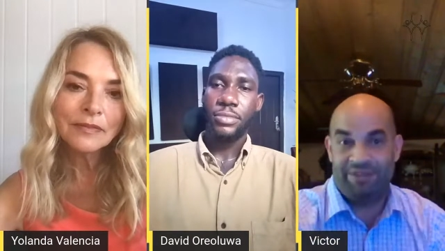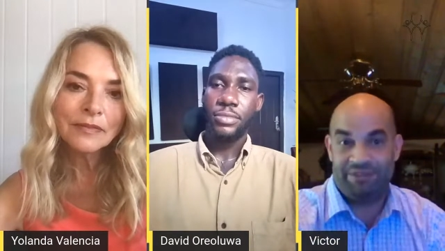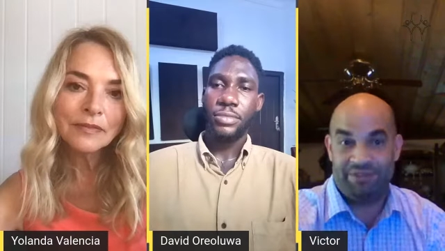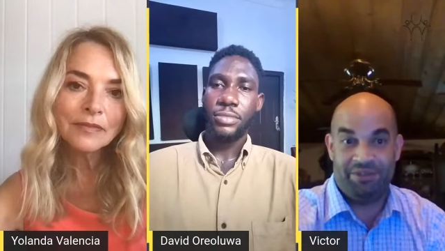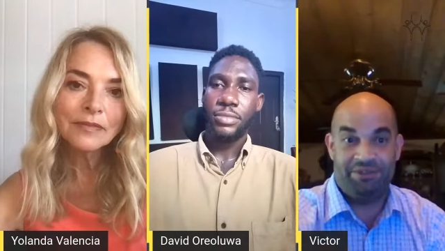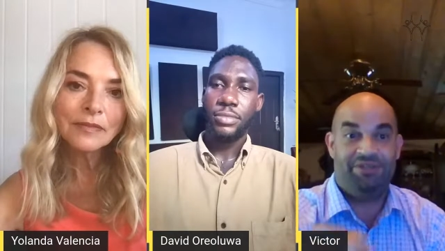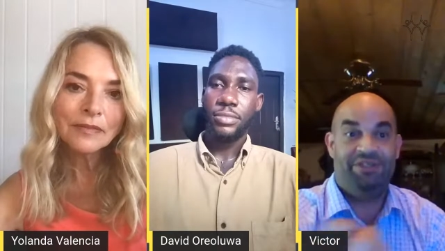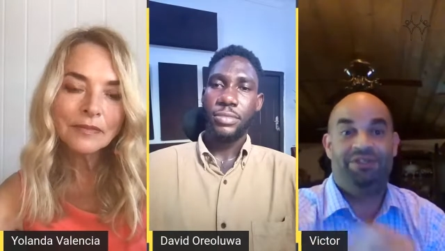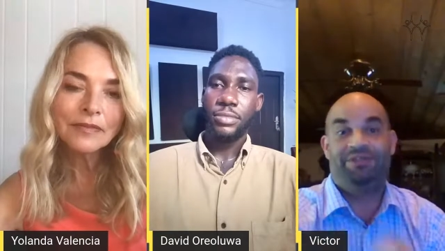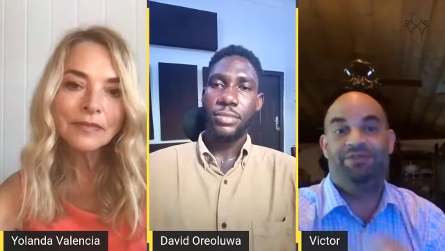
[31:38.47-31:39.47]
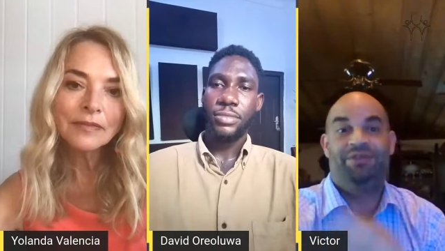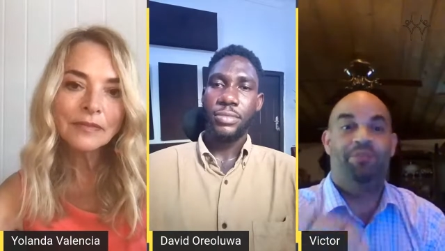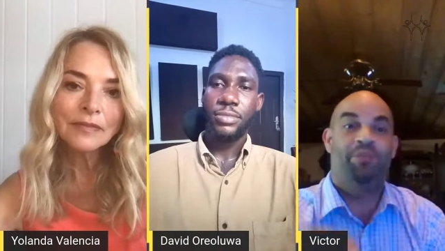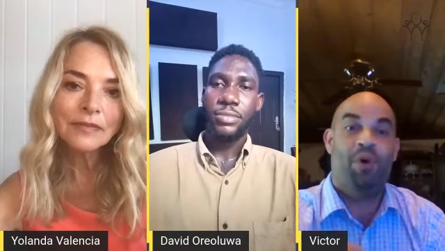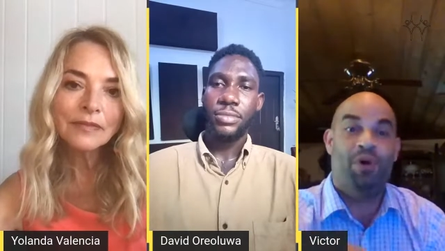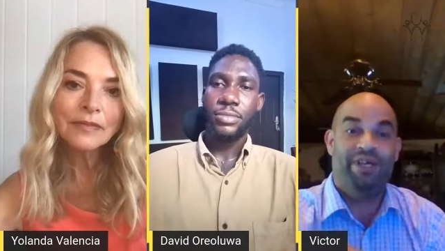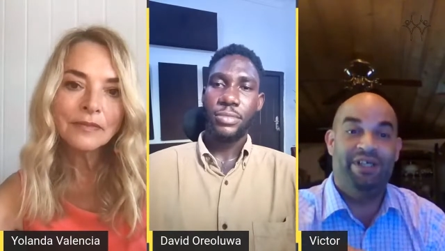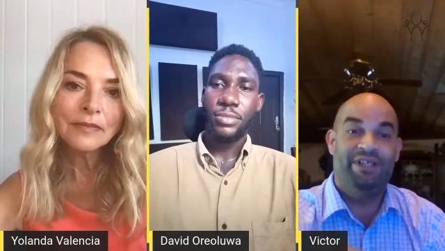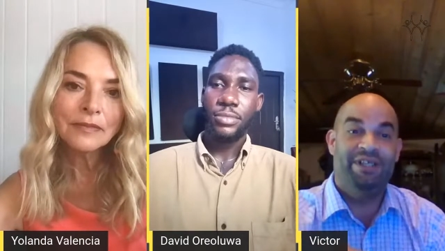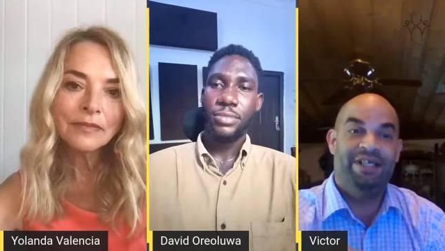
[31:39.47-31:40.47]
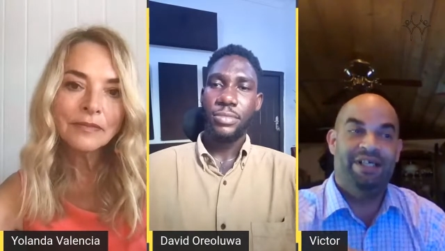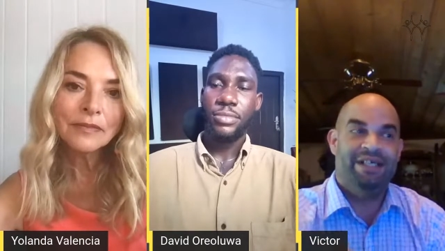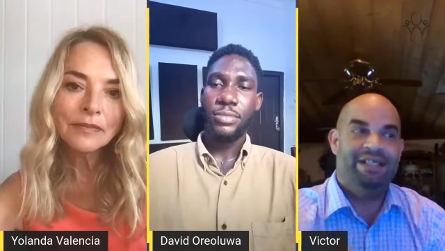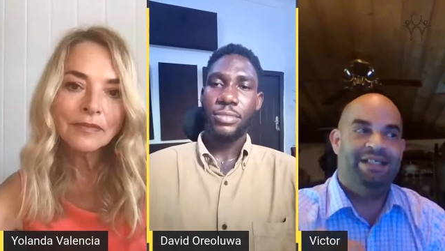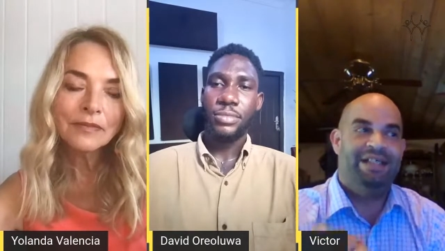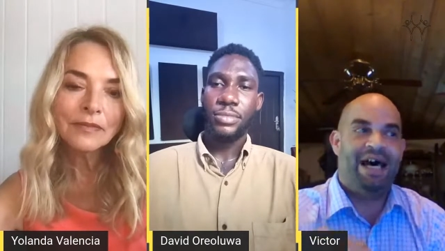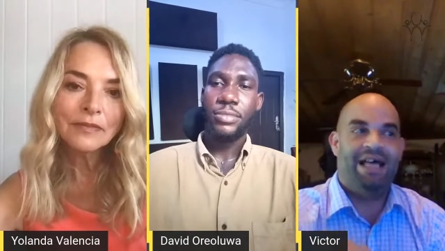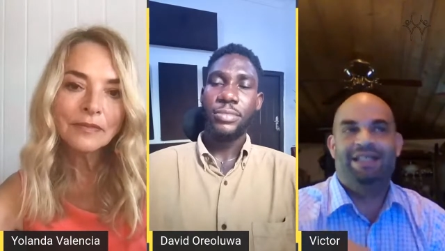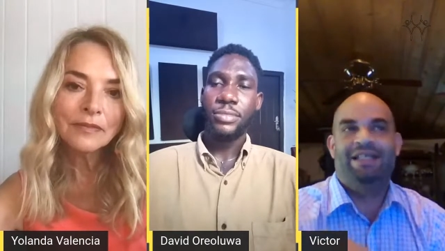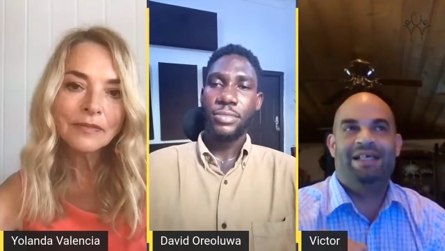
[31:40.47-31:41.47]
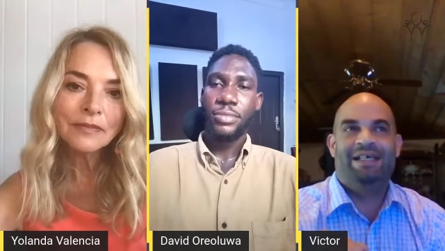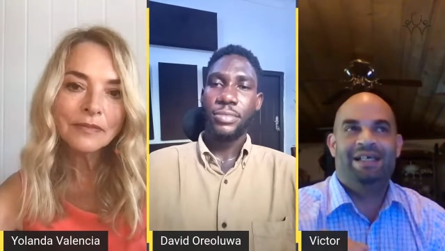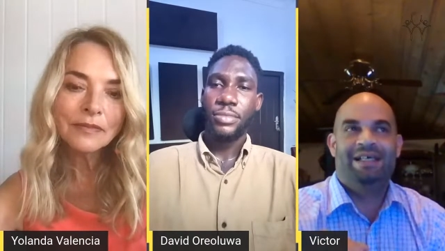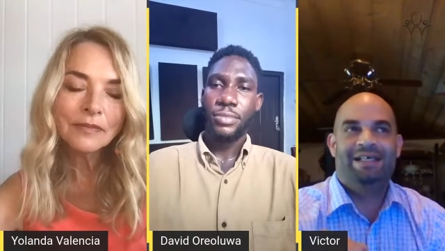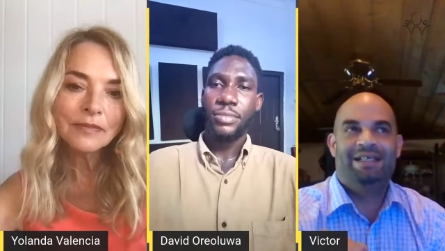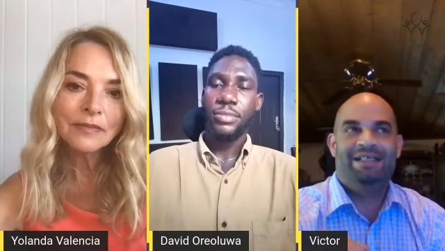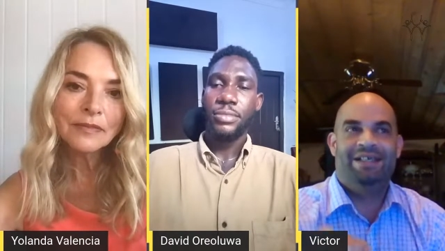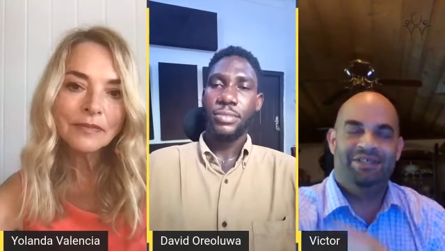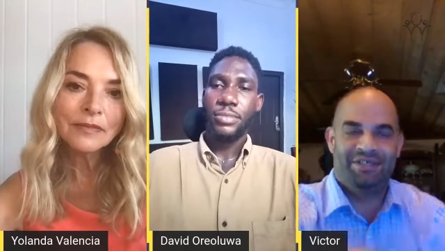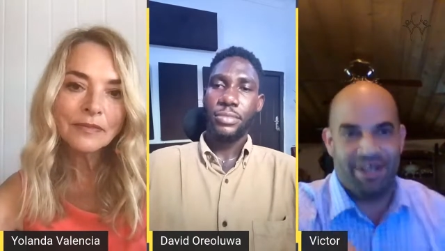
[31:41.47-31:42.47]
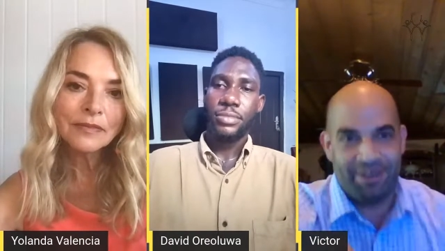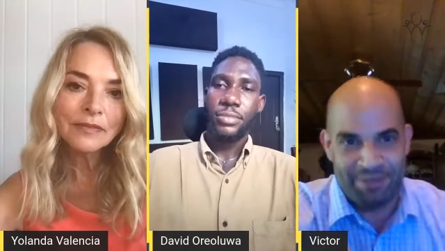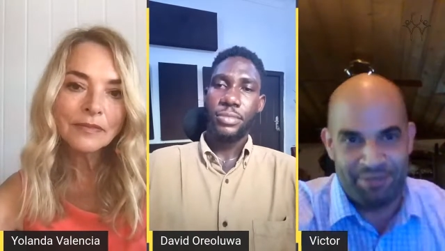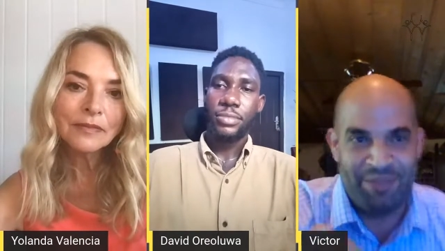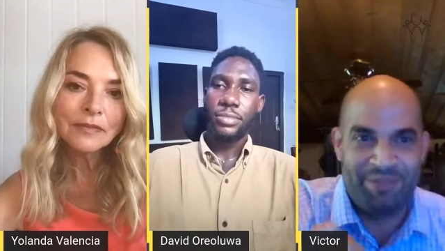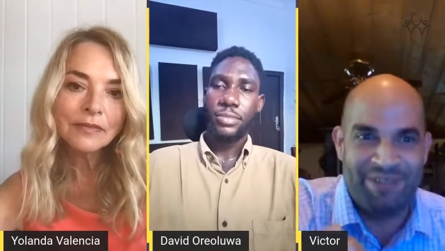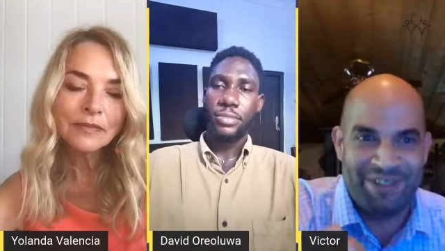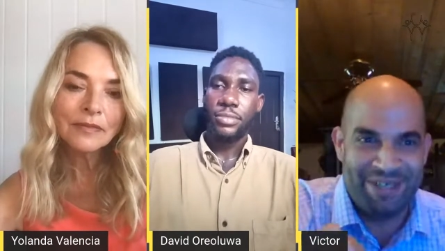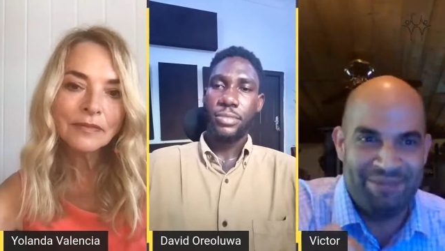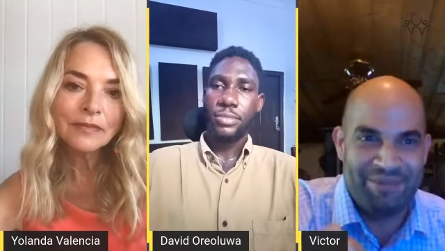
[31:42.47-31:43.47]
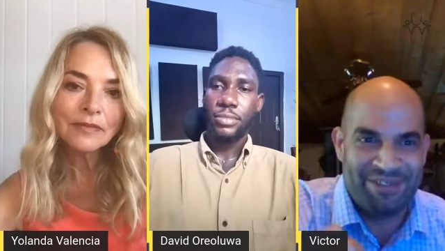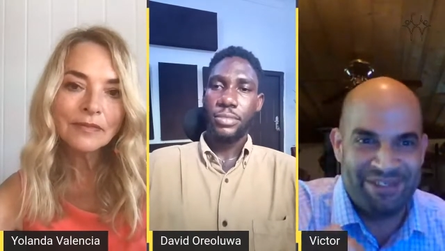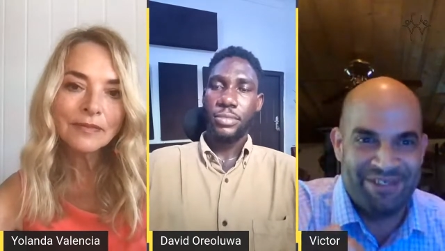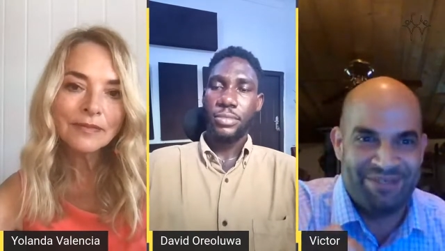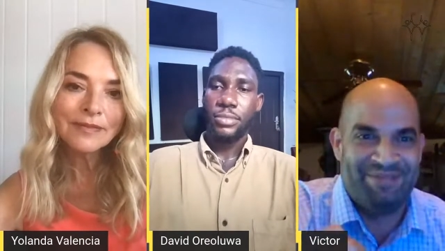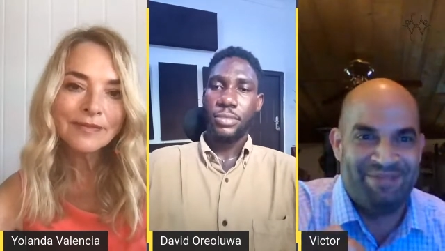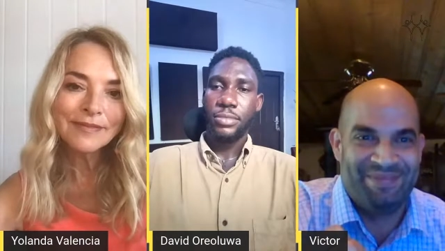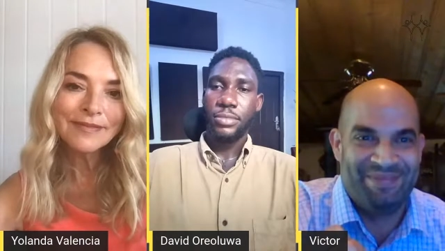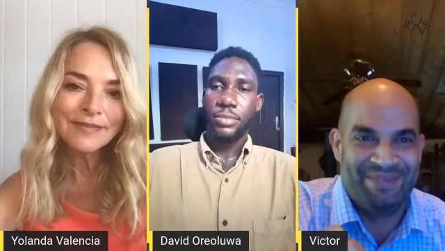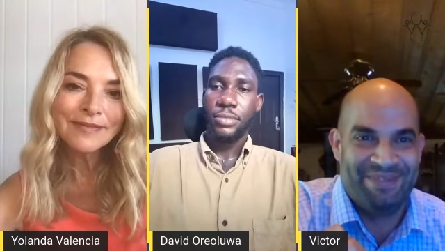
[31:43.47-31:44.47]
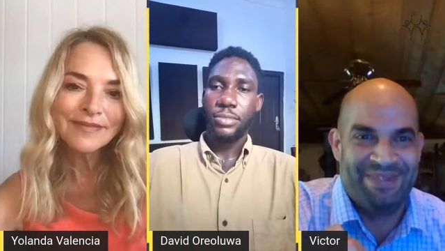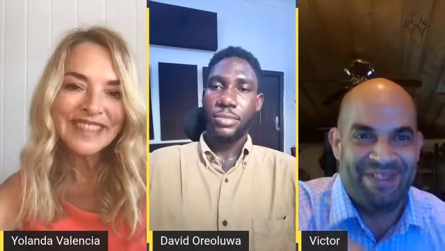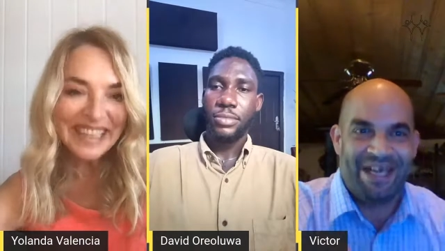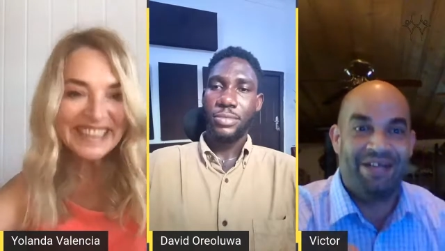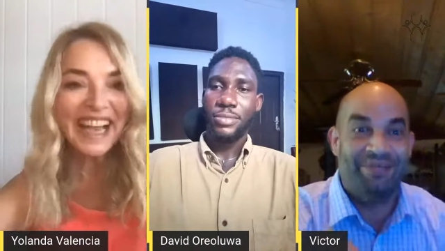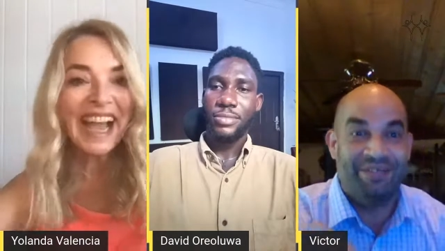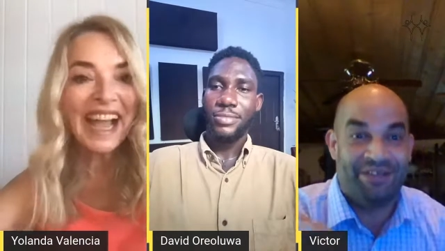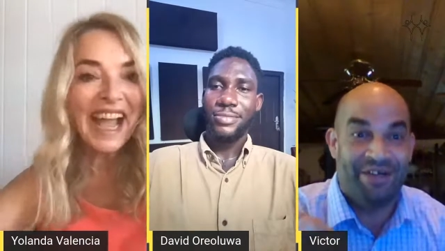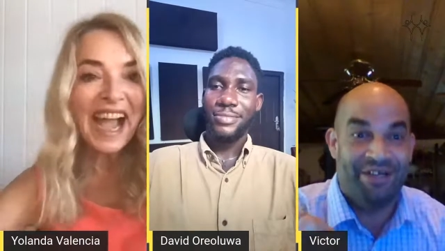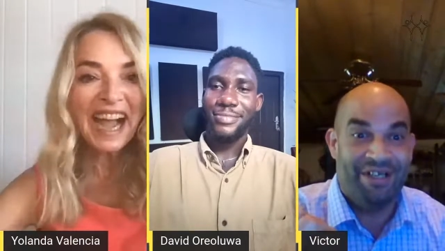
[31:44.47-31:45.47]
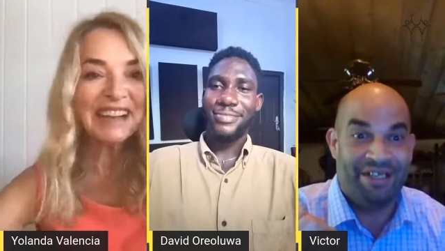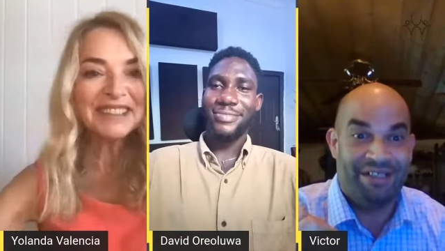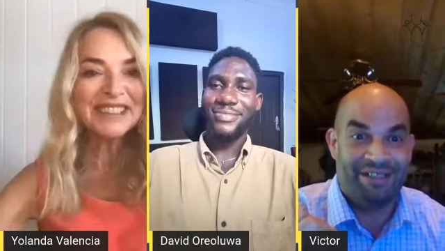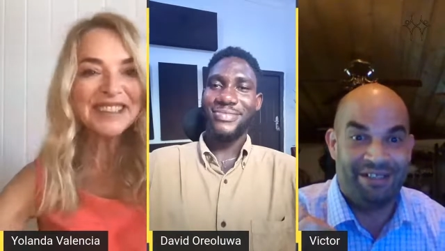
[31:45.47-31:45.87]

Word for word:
Speaker 1: So you see, to the point that they're scaring people in the museum. So they got to it. I was